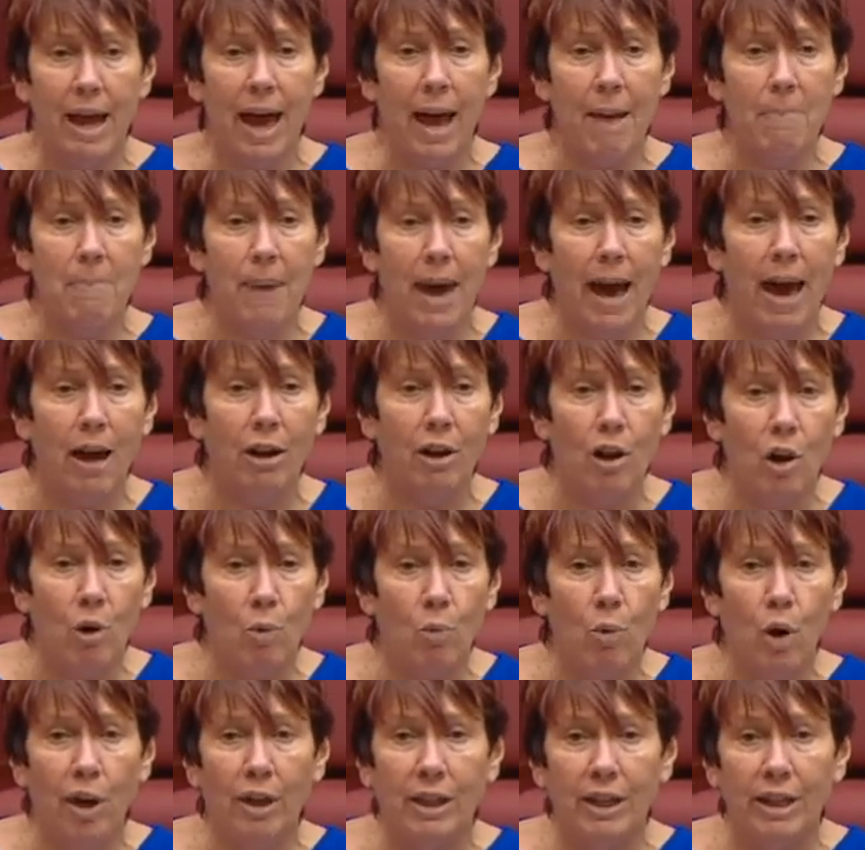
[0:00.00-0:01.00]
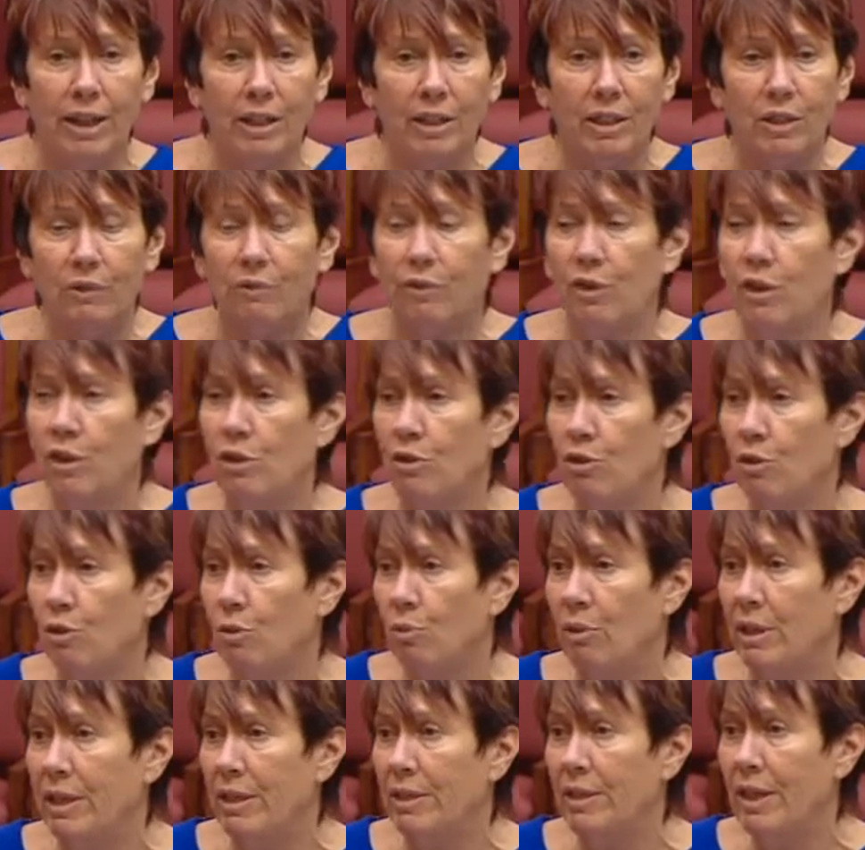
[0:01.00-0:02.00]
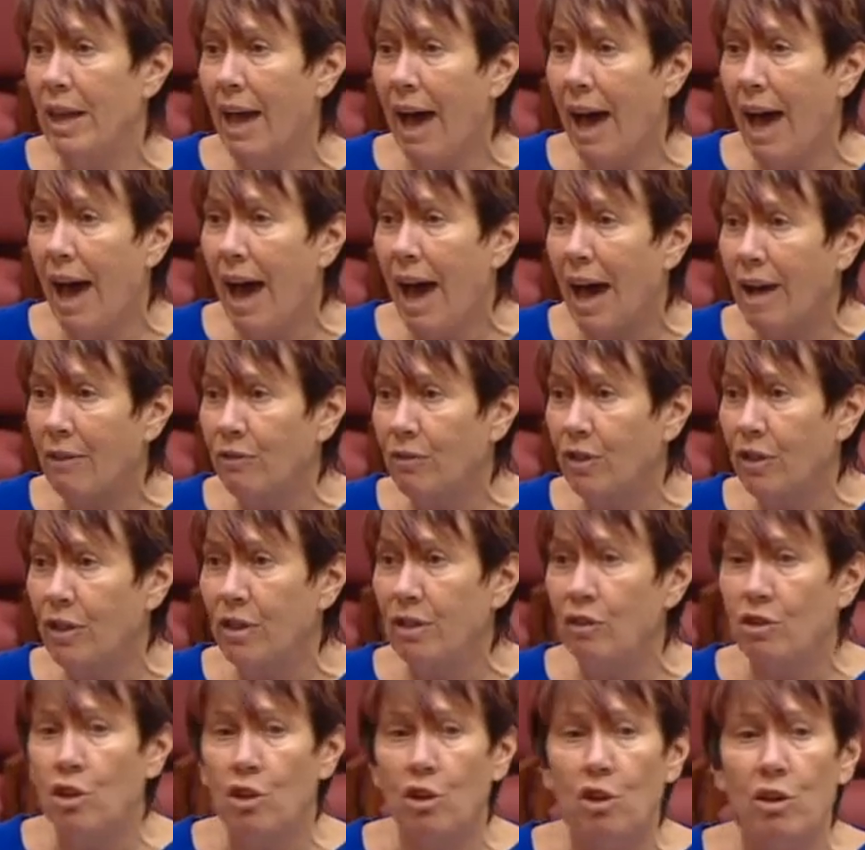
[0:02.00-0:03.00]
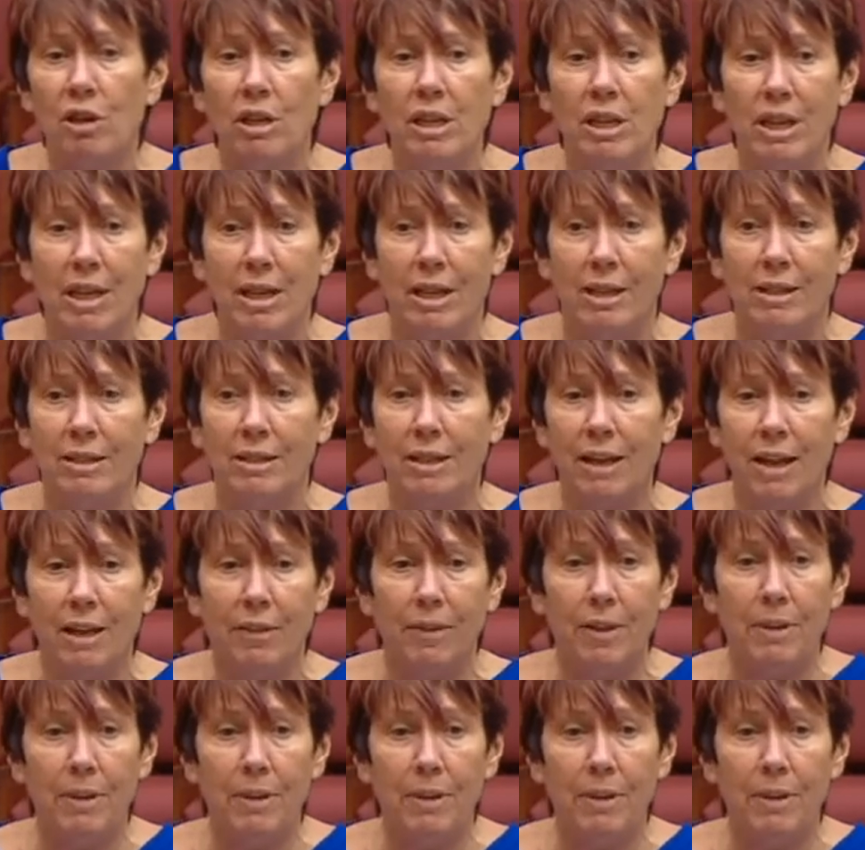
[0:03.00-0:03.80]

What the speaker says: about what its future is after the 2 years,